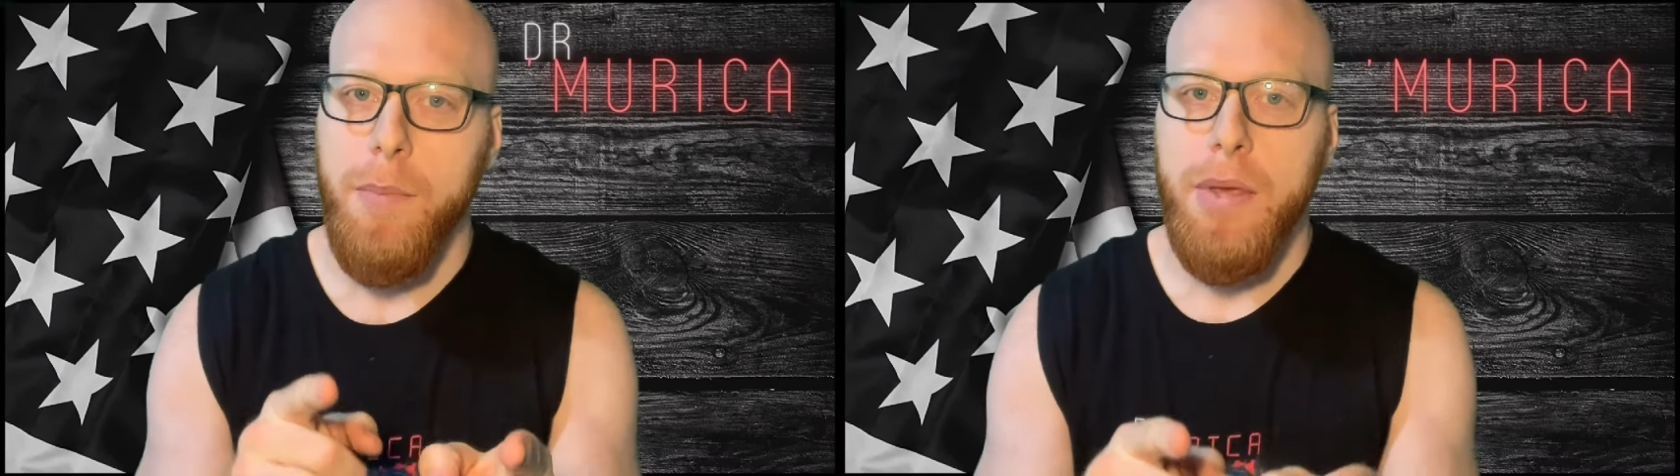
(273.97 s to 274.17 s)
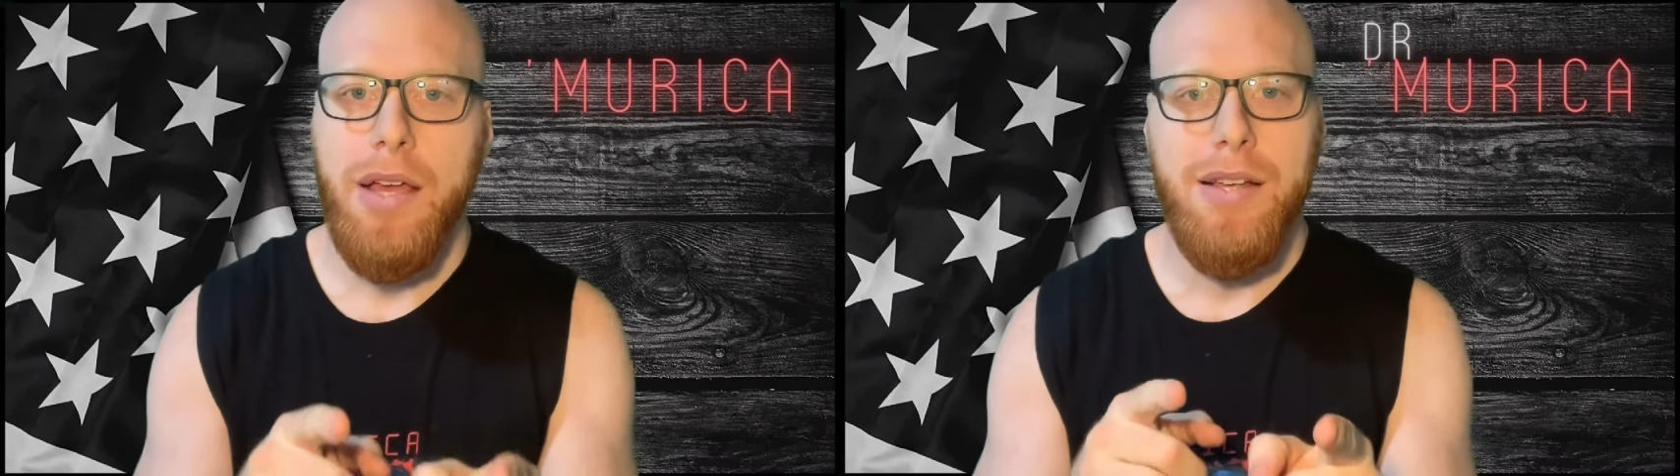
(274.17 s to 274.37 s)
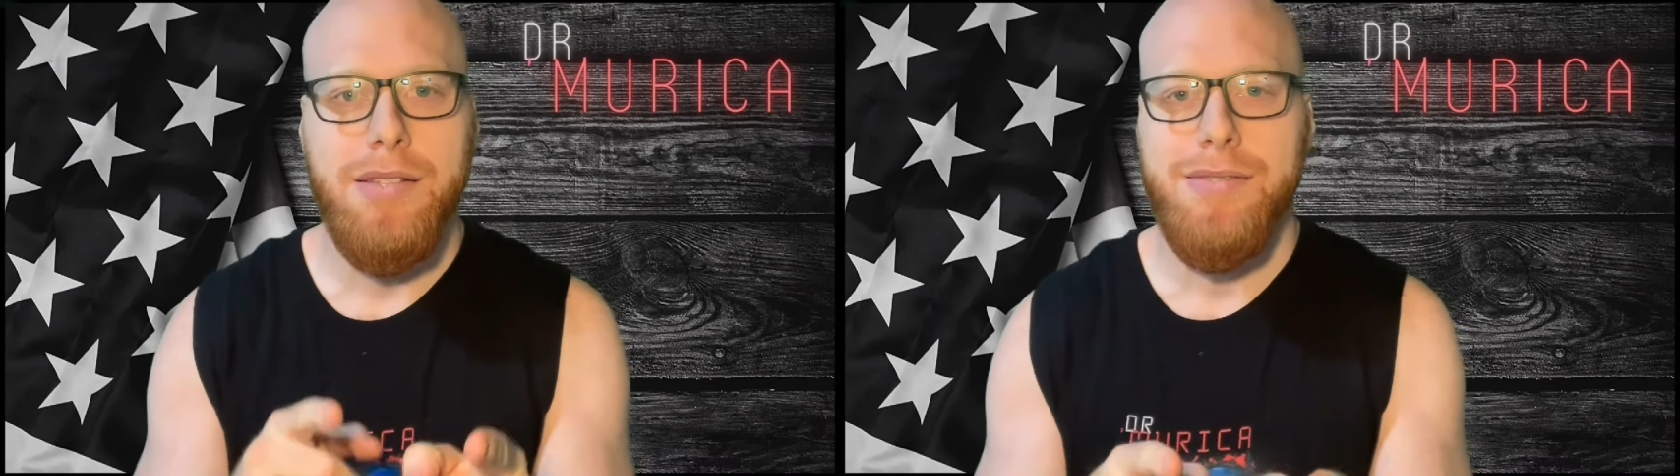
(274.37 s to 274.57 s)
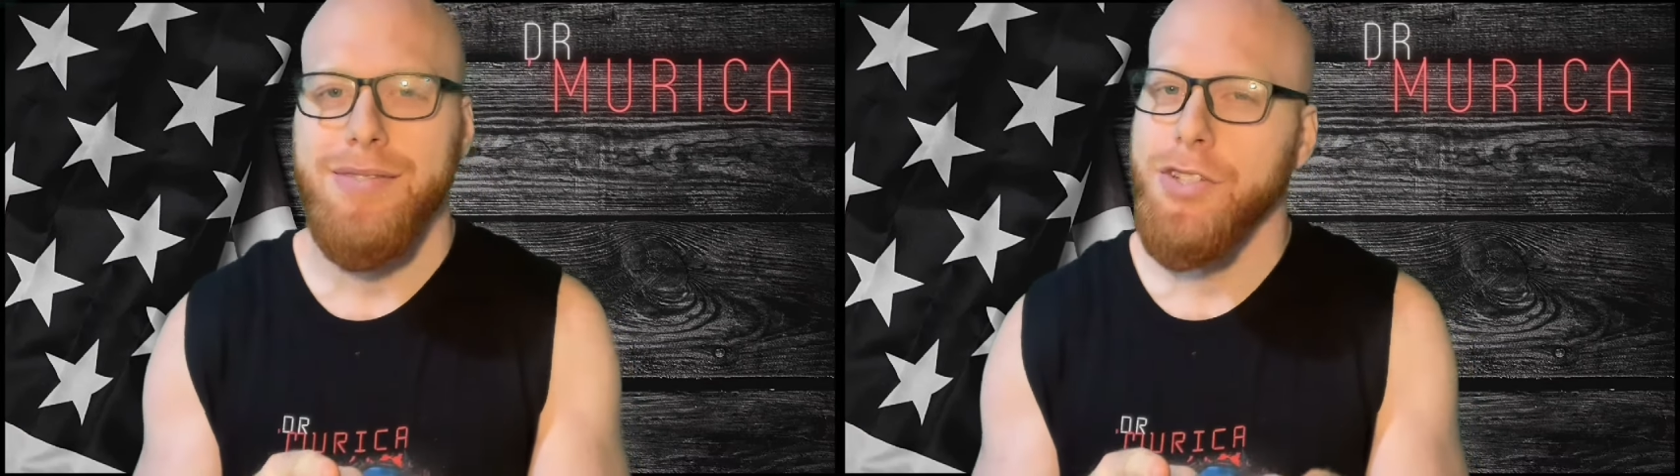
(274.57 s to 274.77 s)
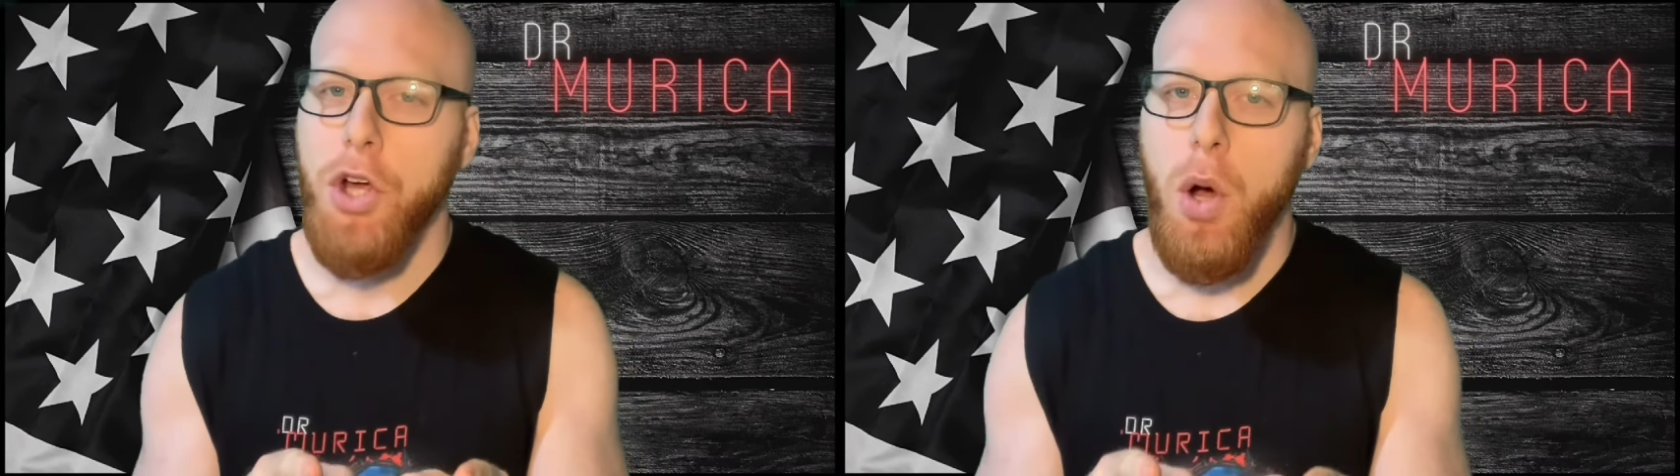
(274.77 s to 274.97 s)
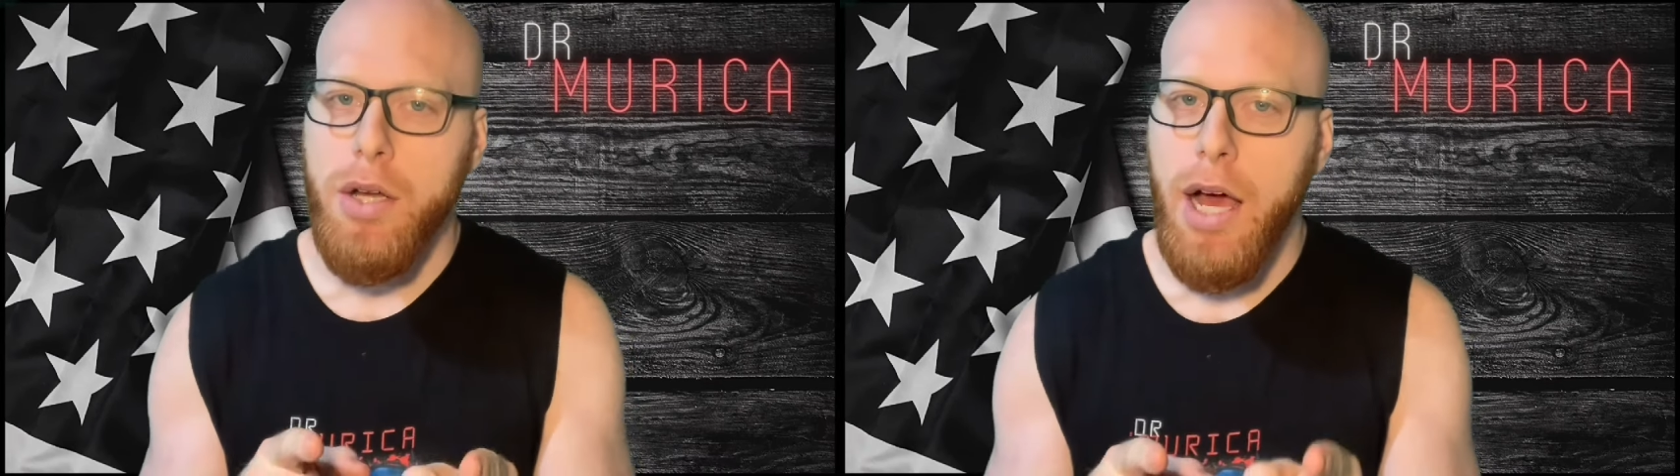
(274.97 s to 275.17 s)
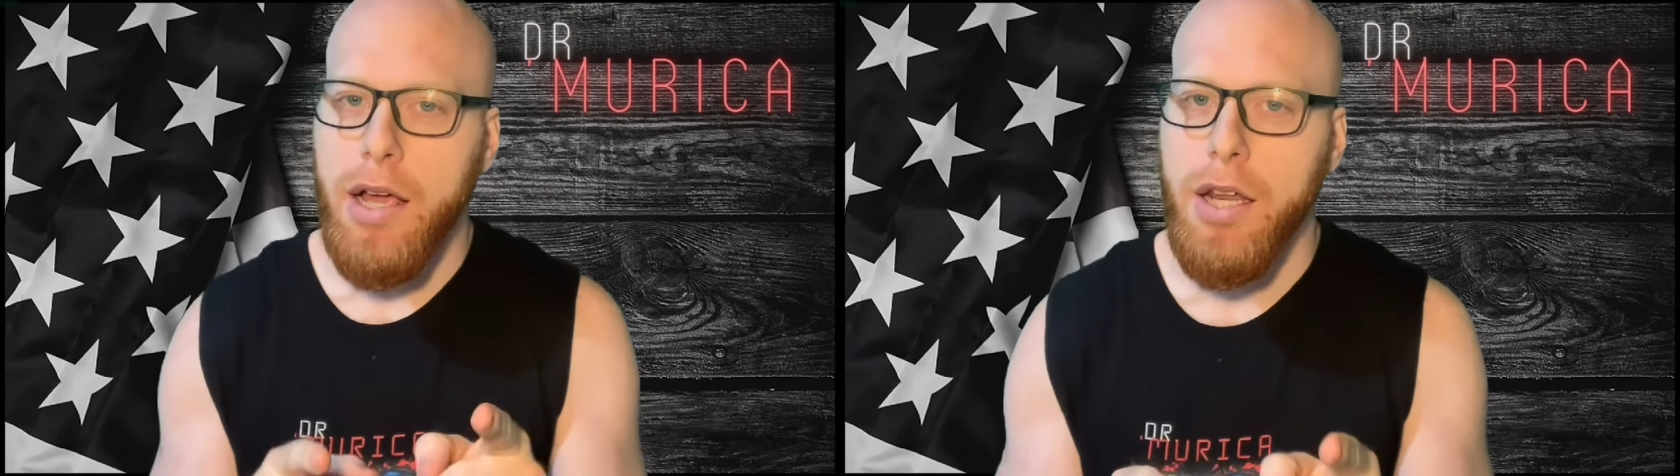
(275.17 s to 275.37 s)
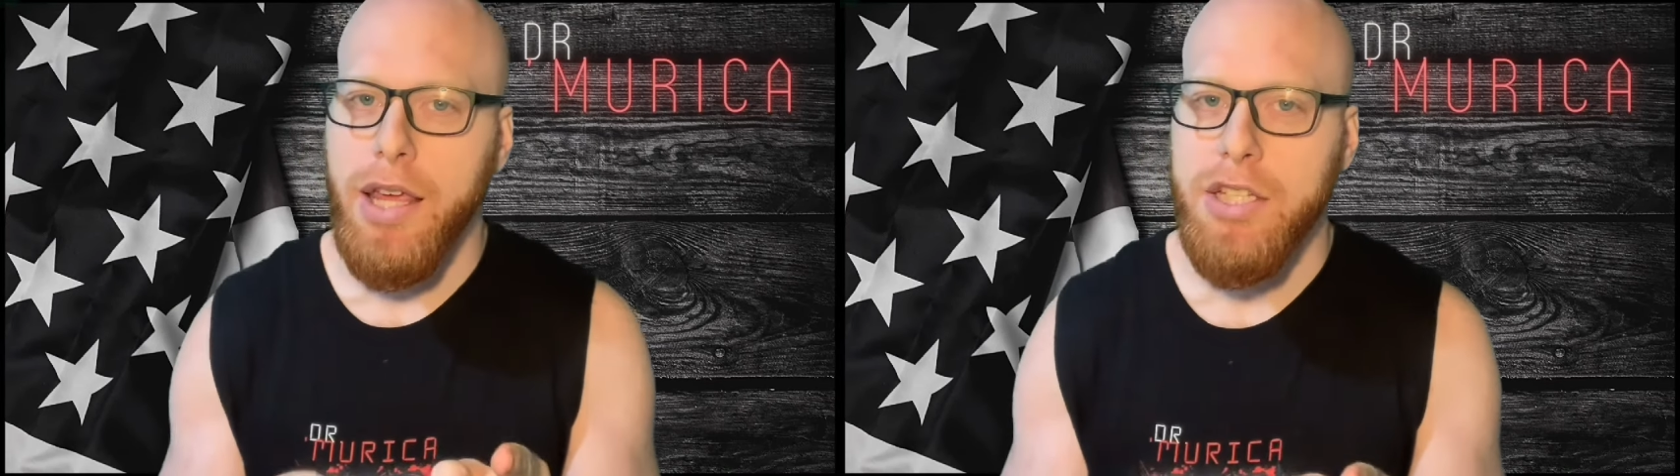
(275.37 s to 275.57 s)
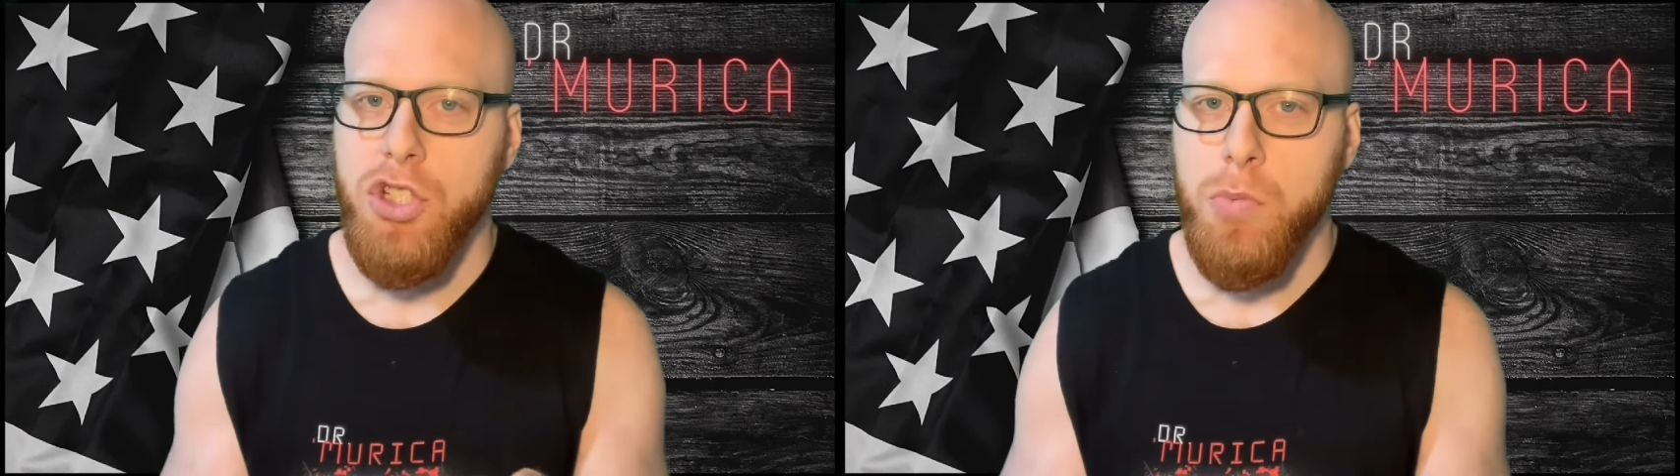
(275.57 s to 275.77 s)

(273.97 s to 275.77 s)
because you're not going to get too